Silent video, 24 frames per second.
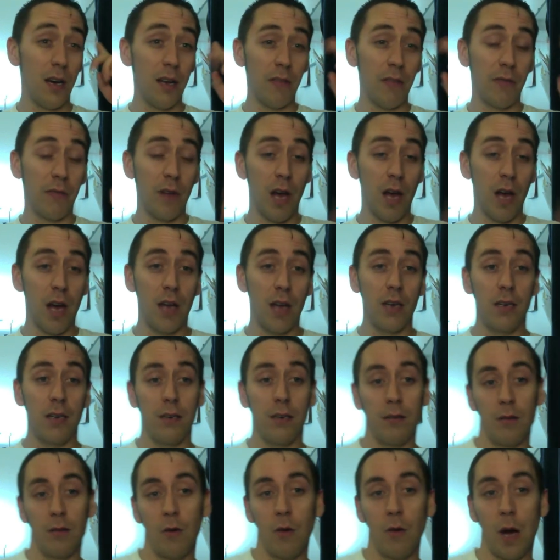If not,
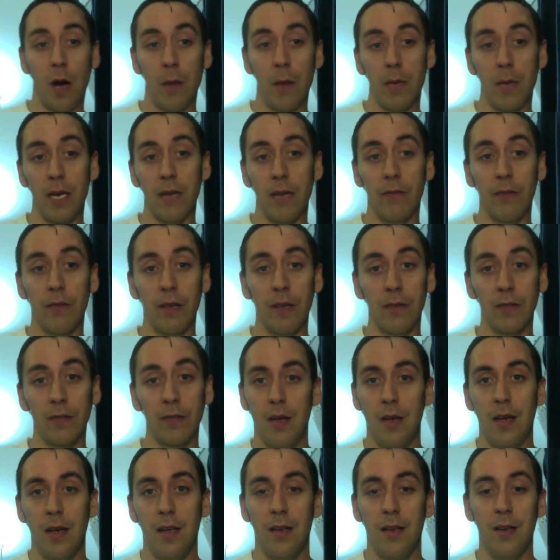I mean, if
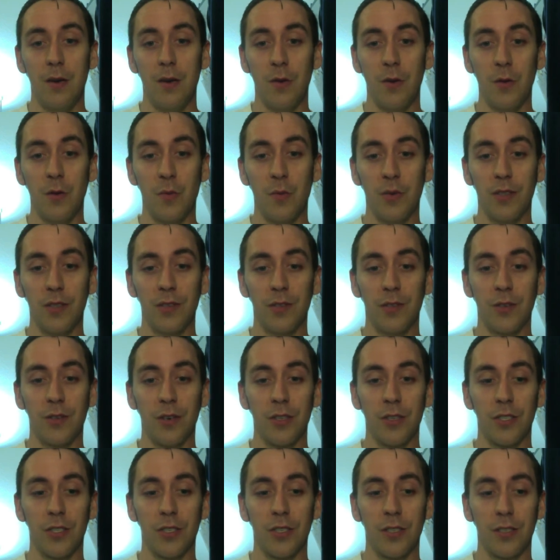the prison
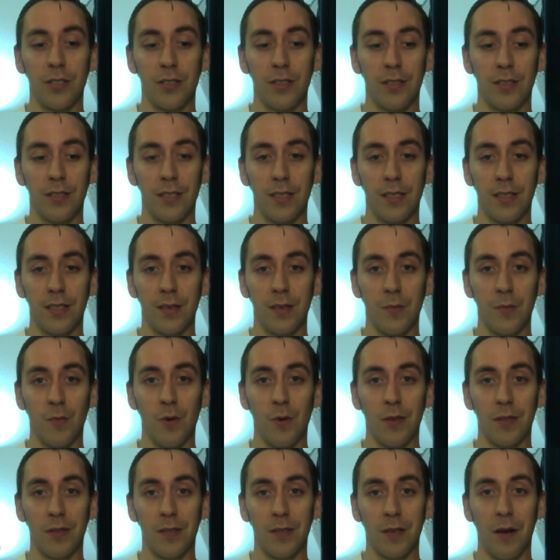structure system
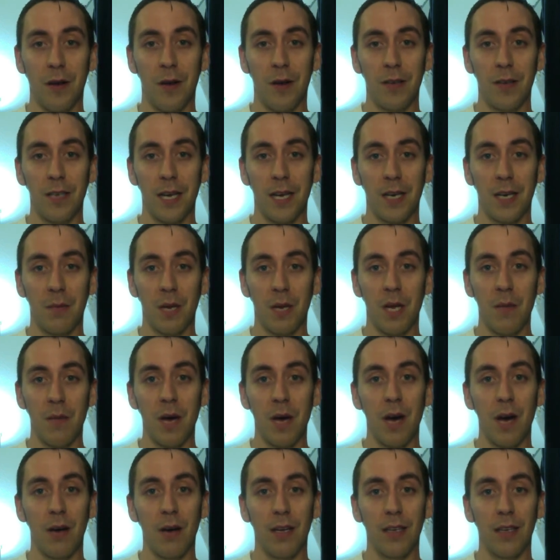wants to contact me
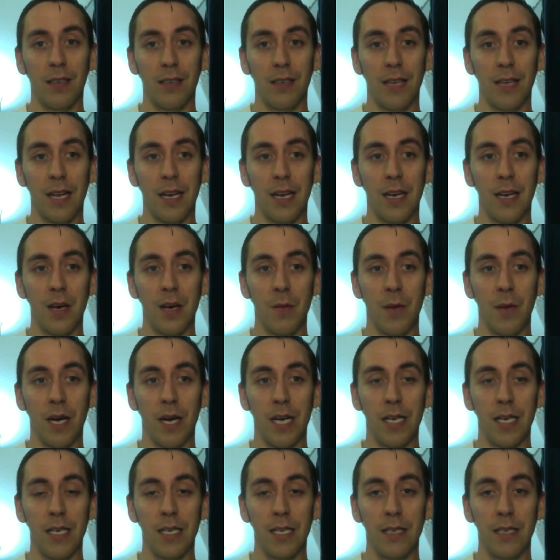about it and hear my
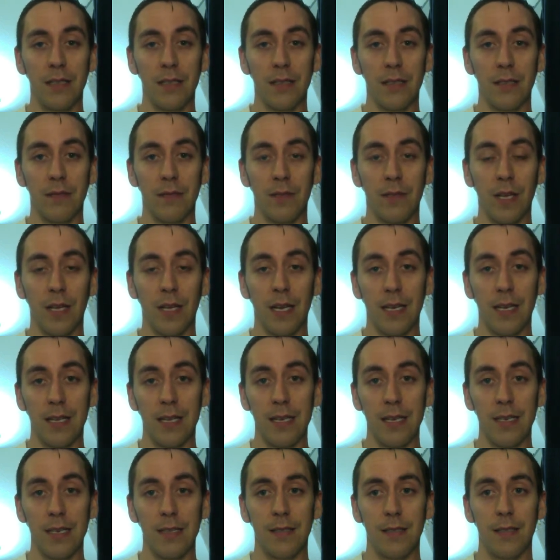ideas, if they like
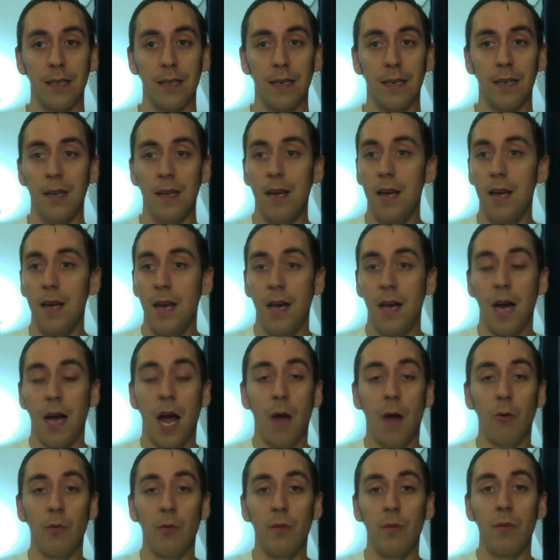these, then I
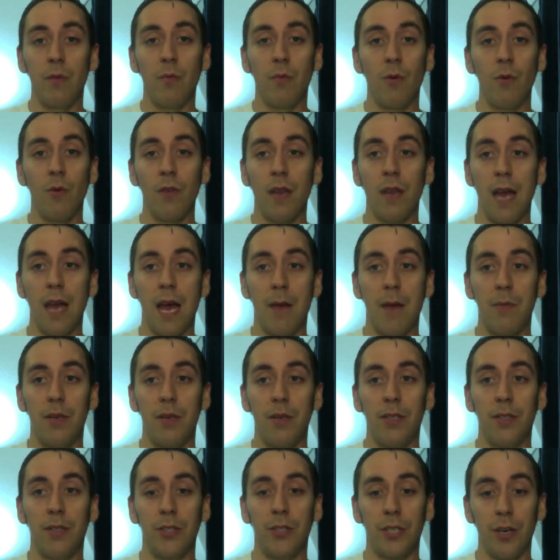would be more than happy
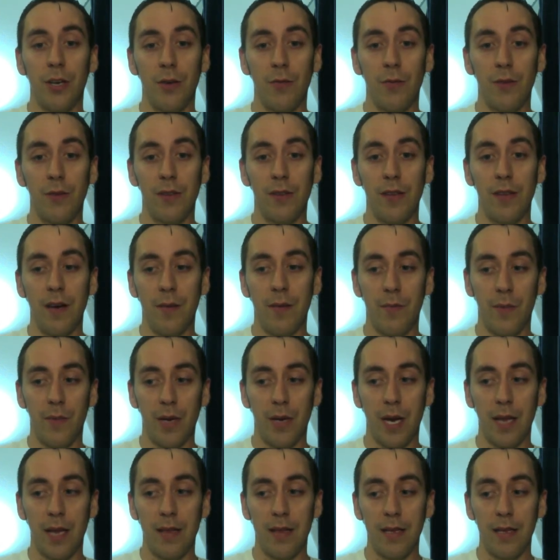to share it with them. But
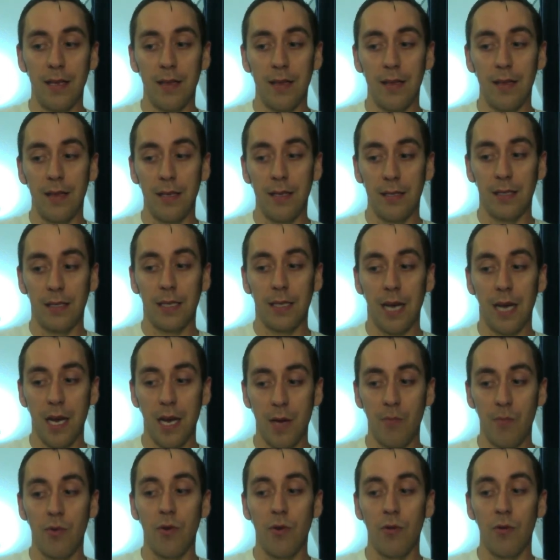I think this kind
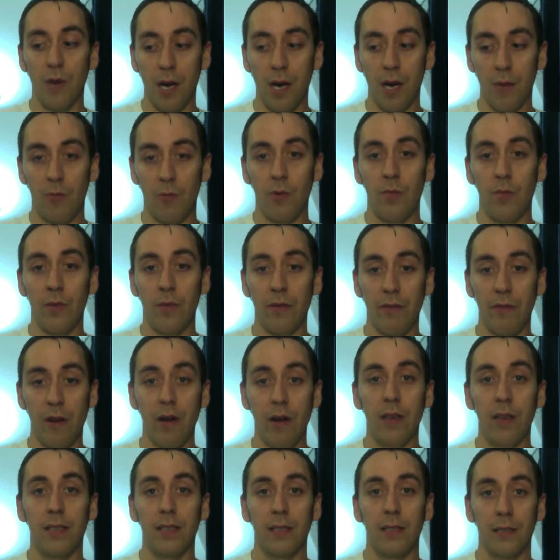of program would be
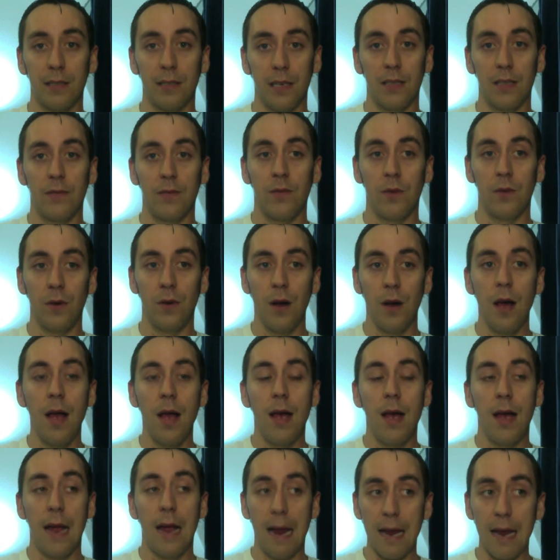very successful,
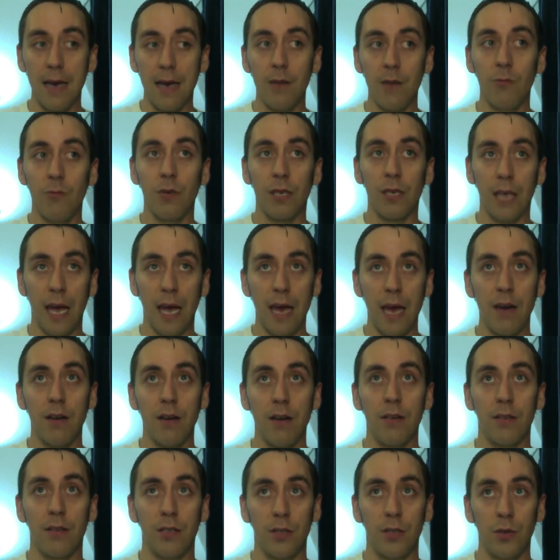and it would cater
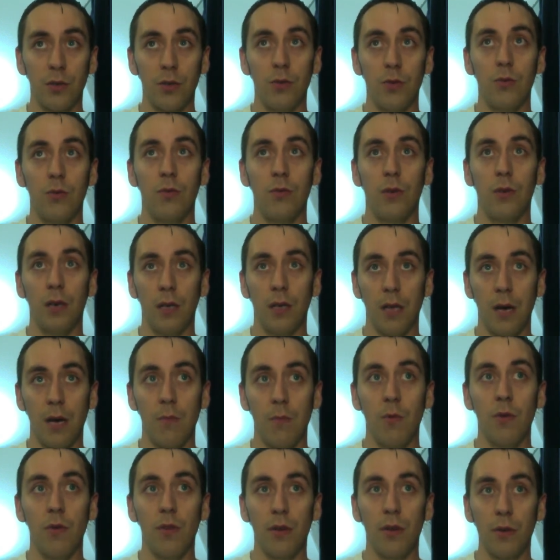to a lot
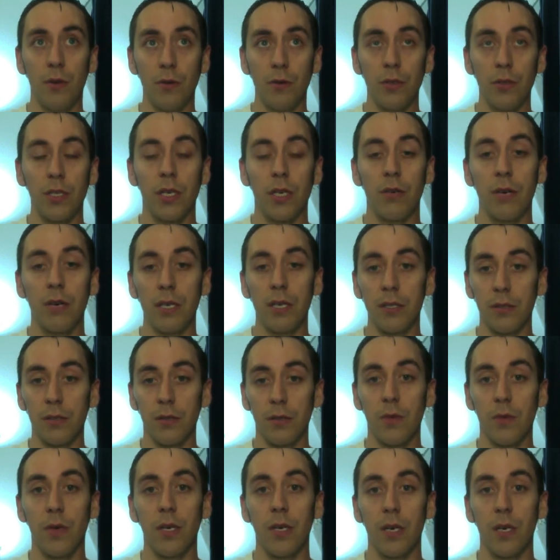more of the newer generations
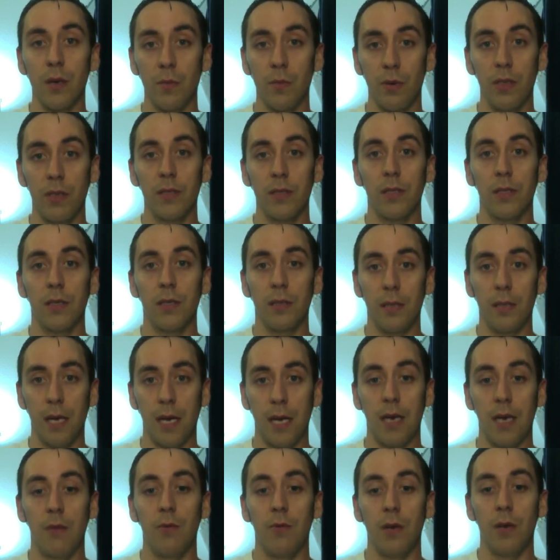going into prison,
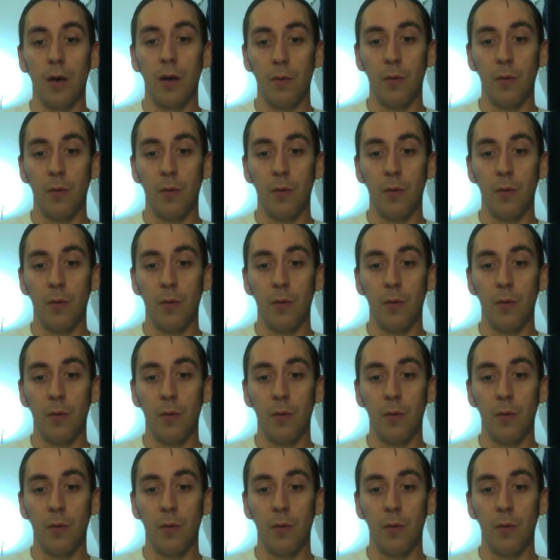and it would help